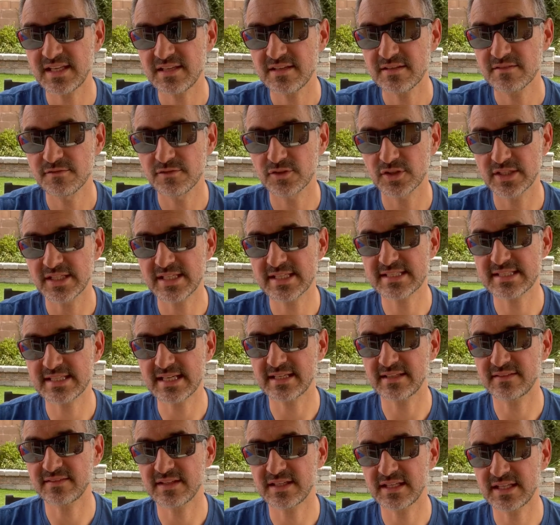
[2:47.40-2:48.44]
fully
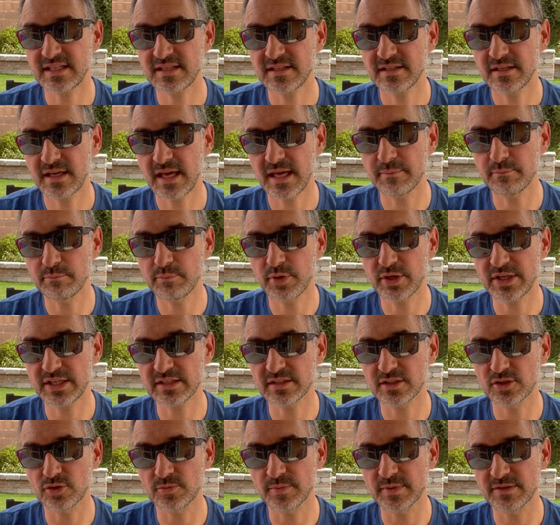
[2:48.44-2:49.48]
extending the knee, and putting a
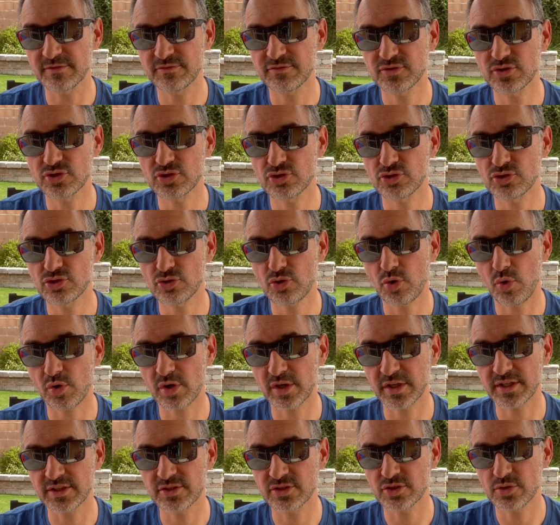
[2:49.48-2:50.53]
little bit of
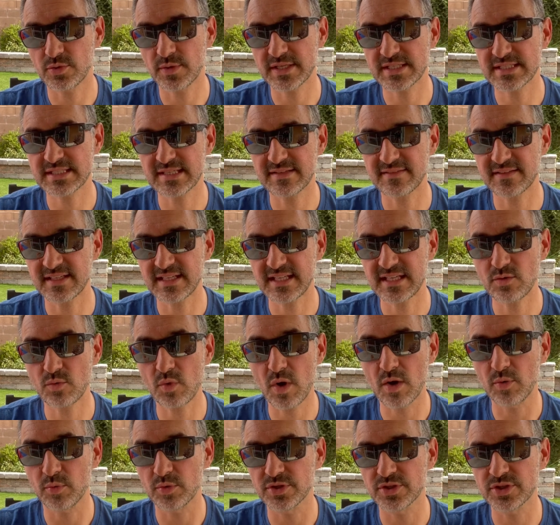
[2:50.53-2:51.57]
torque and twist in the knee
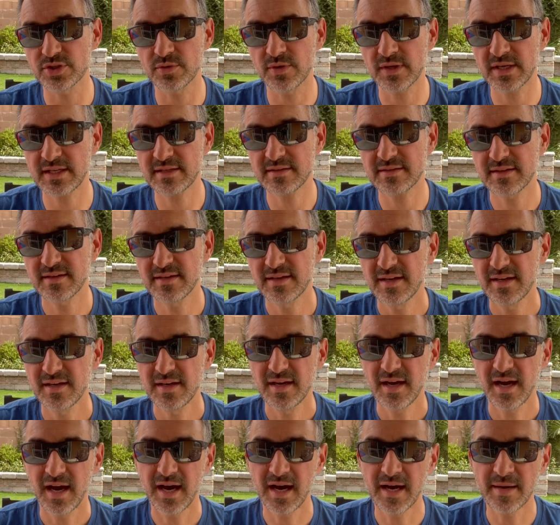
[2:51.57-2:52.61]
while we're doing it.
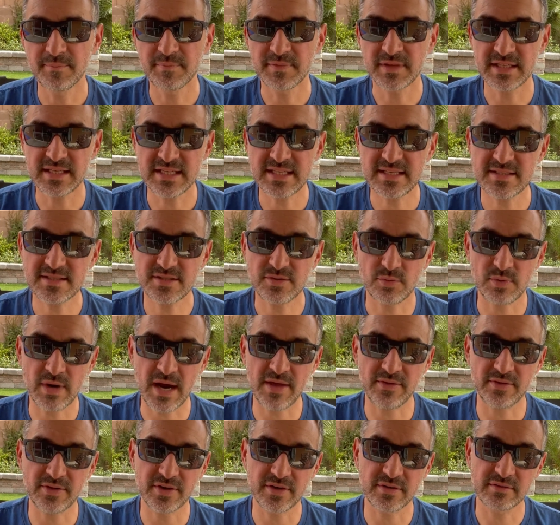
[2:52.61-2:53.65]
The knee is
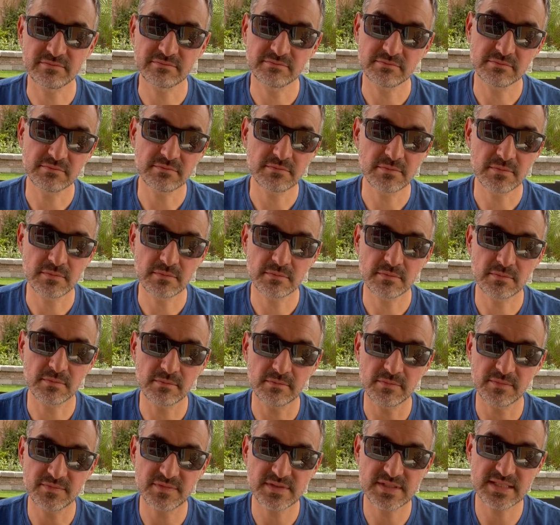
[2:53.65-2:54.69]
rather
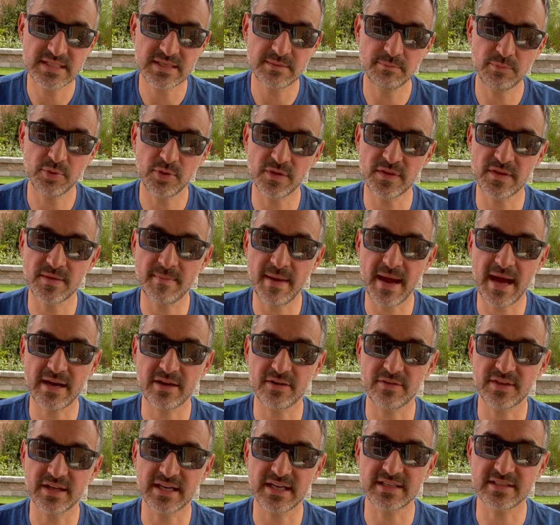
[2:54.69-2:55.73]
simple in the
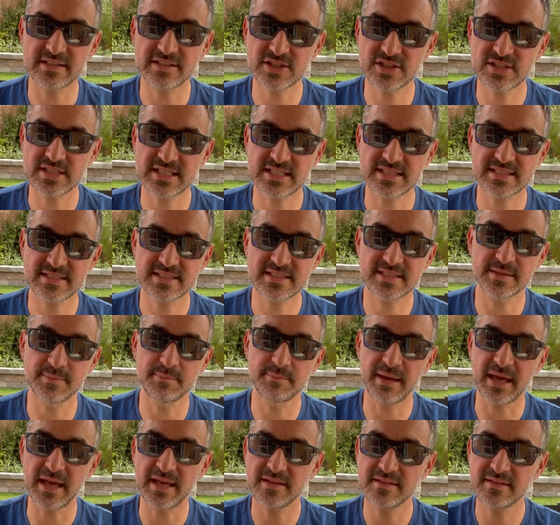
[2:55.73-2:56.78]
matter that it just needs to
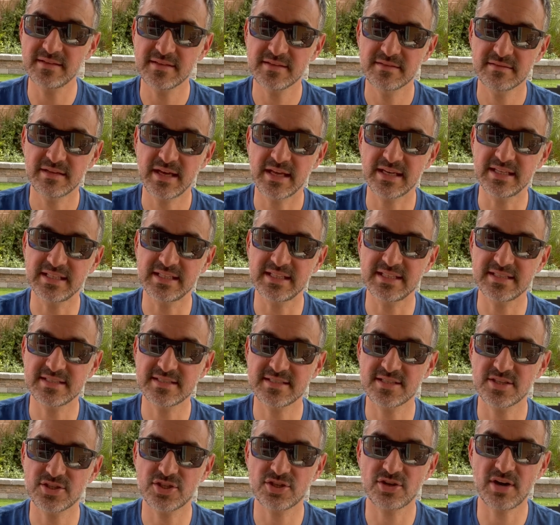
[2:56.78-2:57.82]
bend and it needs
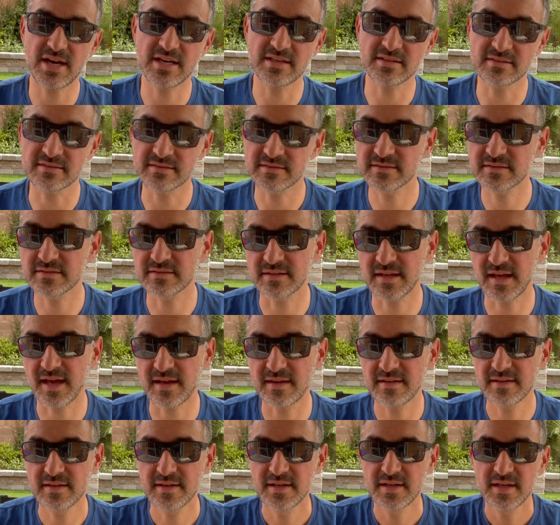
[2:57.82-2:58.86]
to straighten,
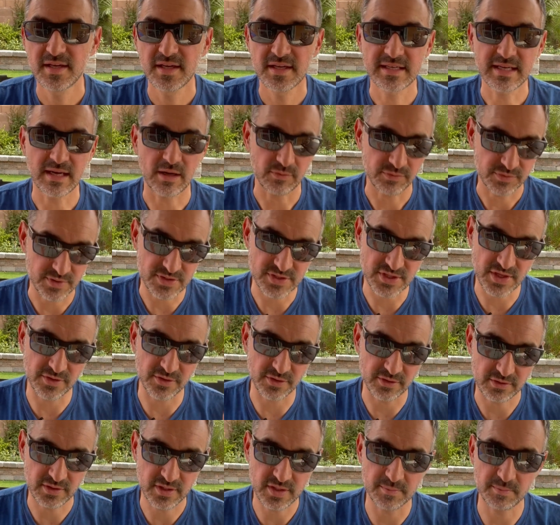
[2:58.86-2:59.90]
okay? Now, there's
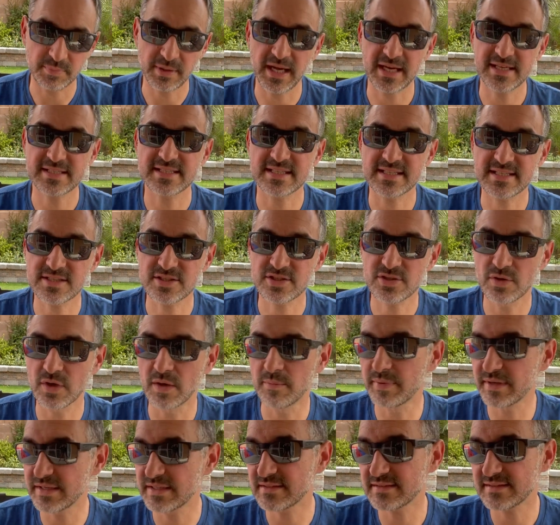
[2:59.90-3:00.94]
other complexities to it,
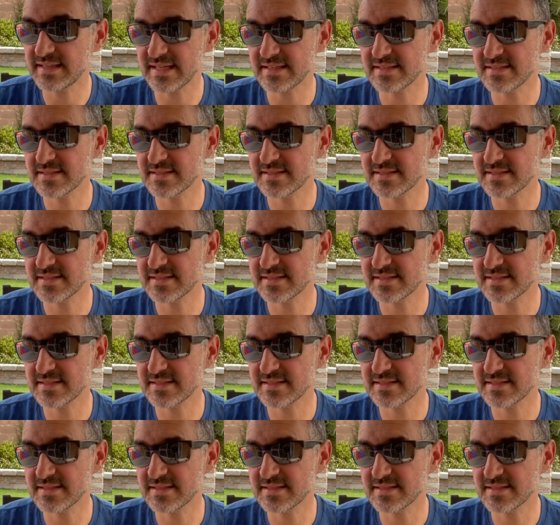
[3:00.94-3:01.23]
but that's